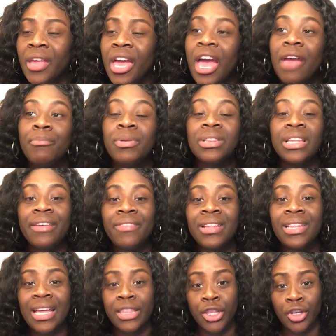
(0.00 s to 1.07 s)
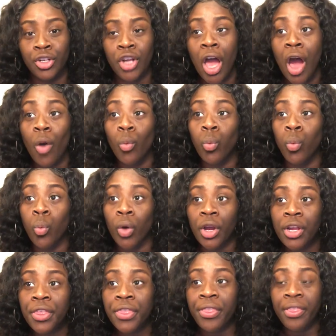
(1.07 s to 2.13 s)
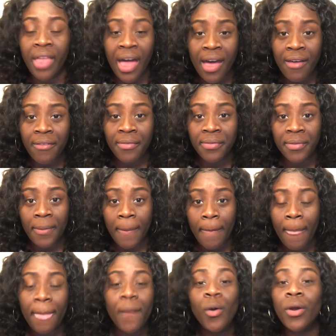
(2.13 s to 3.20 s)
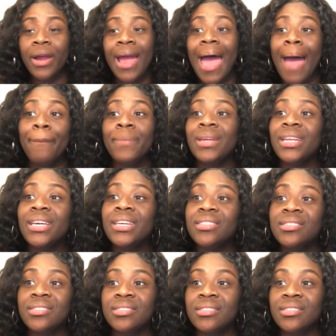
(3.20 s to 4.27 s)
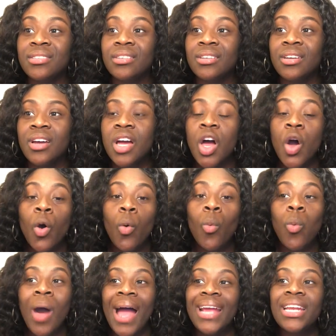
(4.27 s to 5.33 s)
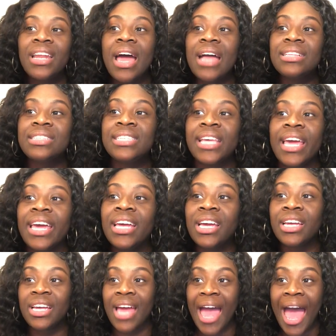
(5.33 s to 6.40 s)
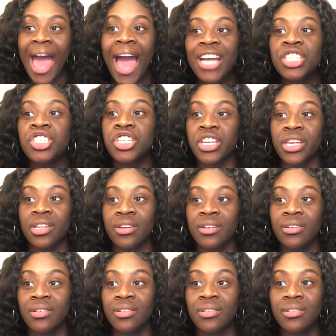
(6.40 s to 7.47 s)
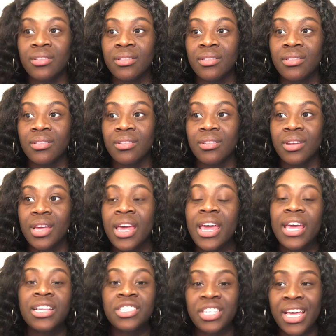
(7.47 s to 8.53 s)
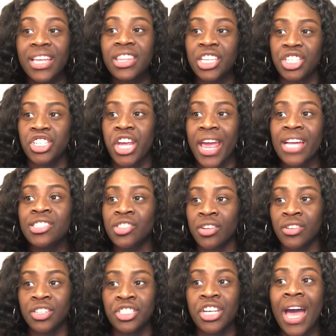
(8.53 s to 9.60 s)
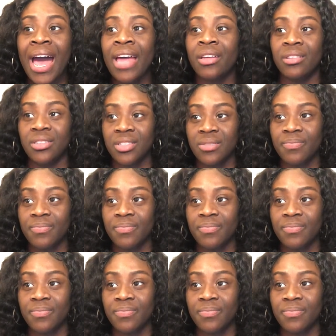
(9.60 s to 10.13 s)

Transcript: and believing that they're not worth love or happiness, why not take action and take the chance on a child?